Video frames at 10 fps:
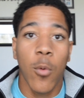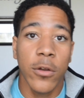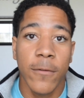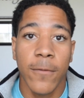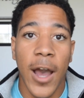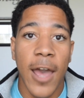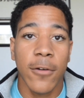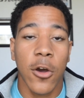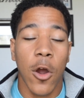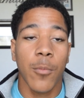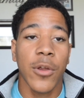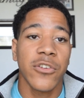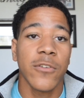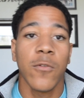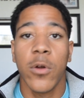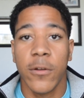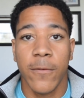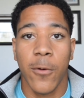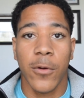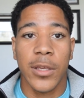a carb ratio of 1 to
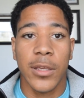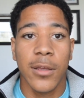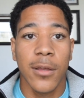40.